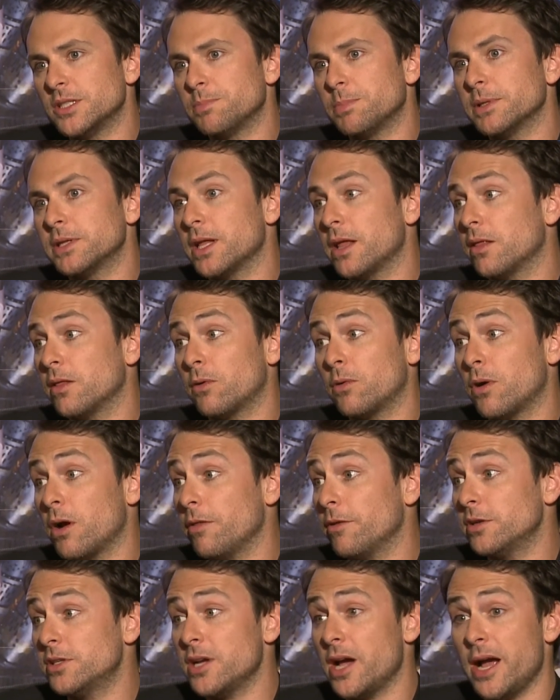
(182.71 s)
But then there were
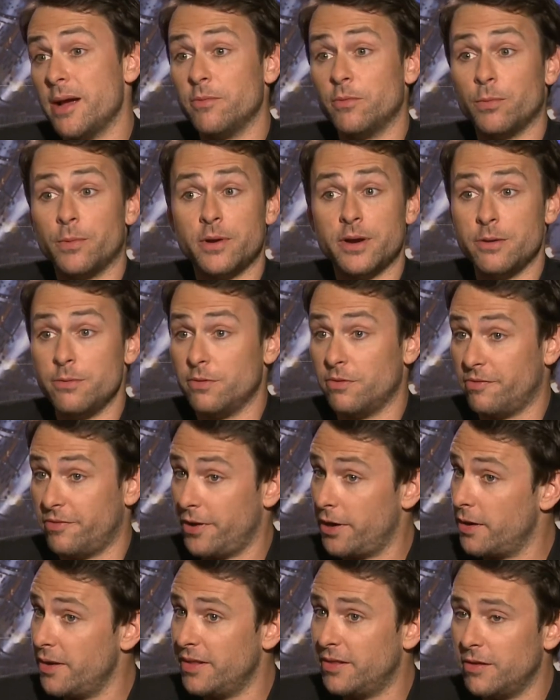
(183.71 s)
other times where he was
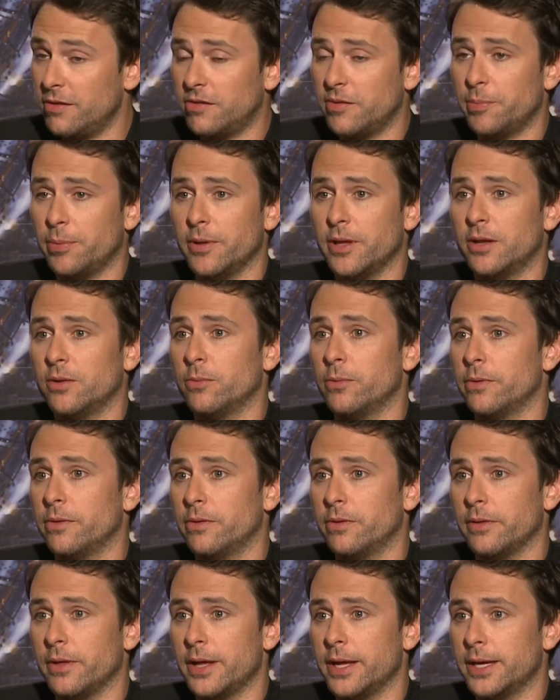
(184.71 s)
very disciplined
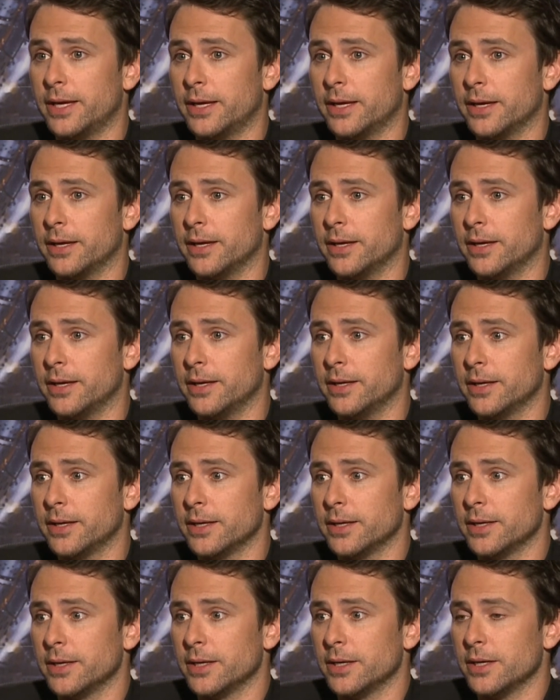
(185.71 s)
with, like, uh,
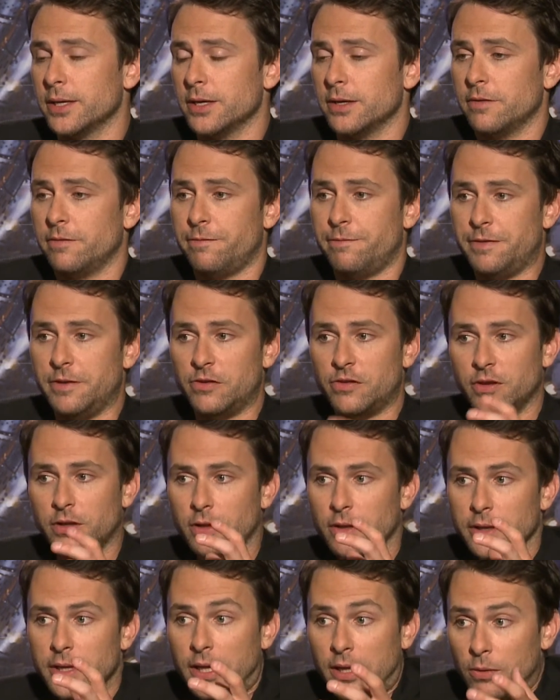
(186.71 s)

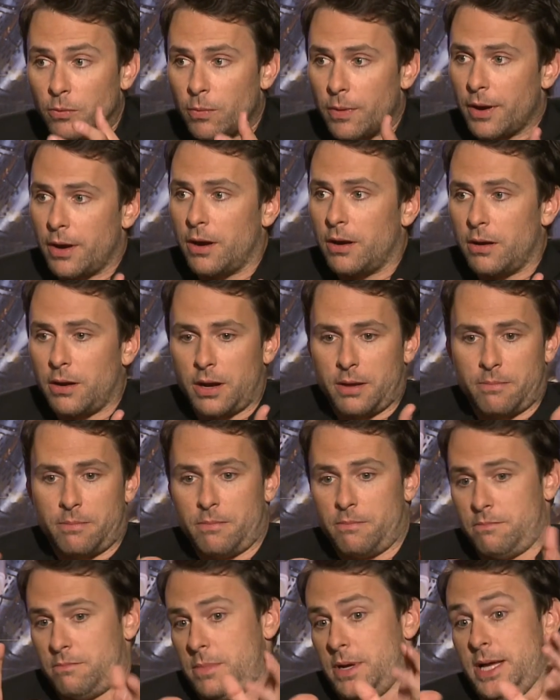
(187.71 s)
physically where
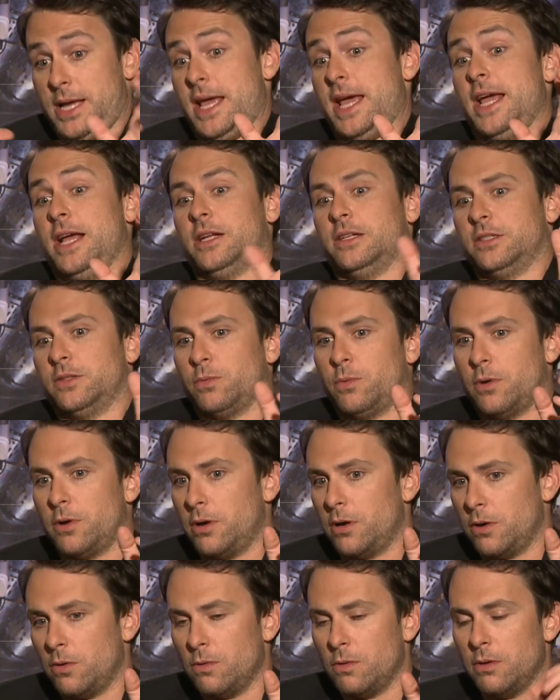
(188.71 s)
my hands
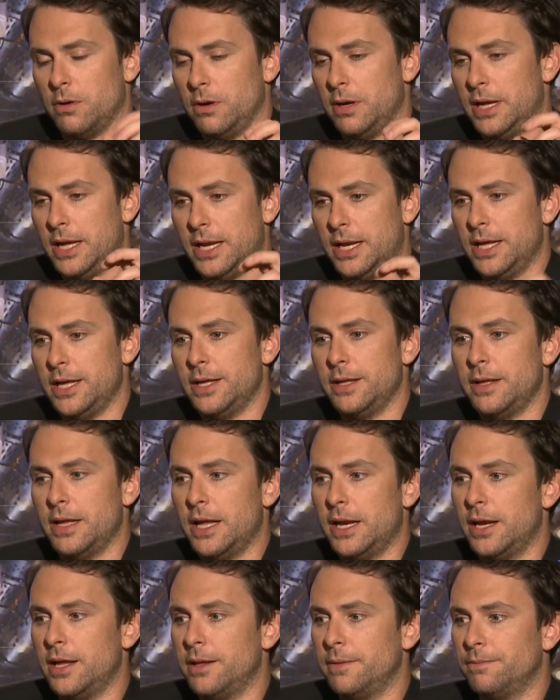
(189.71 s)
were or any,
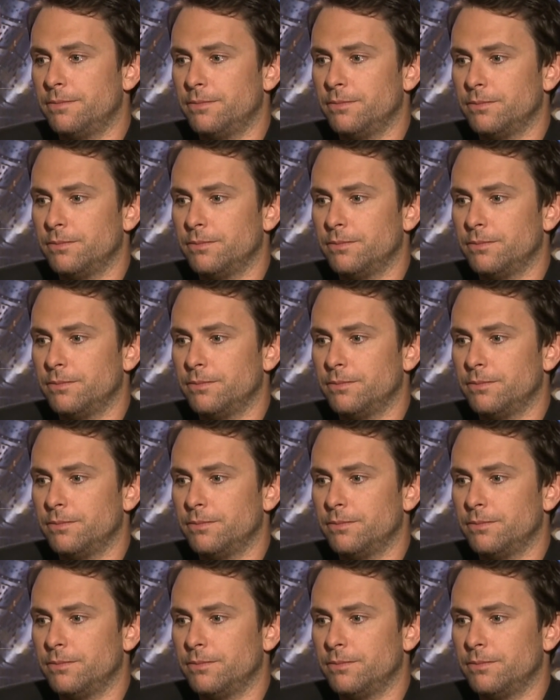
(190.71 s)
any,